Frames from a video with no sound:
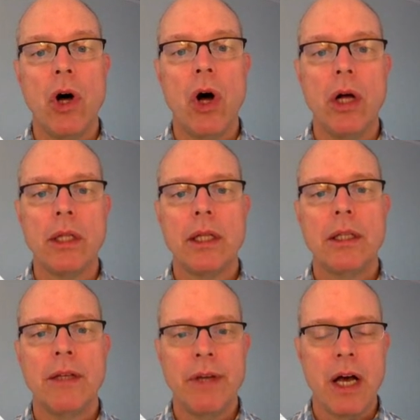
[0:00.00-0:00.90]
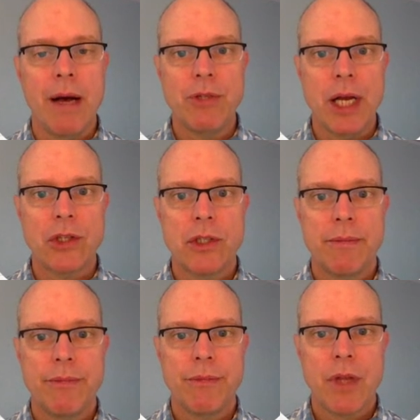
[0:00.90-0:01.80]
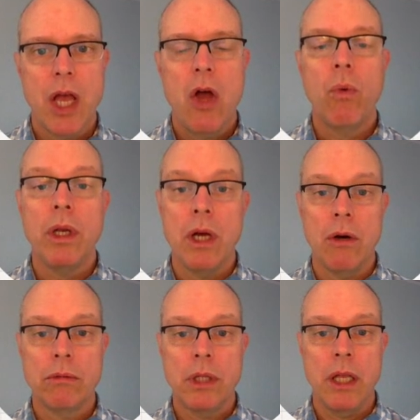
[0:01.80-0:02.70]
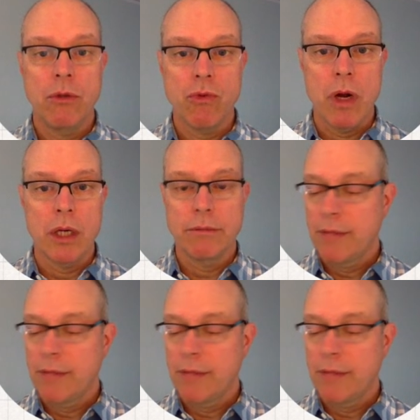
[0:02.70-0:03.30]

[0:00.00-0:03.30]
all living objects. We know that he was wrong.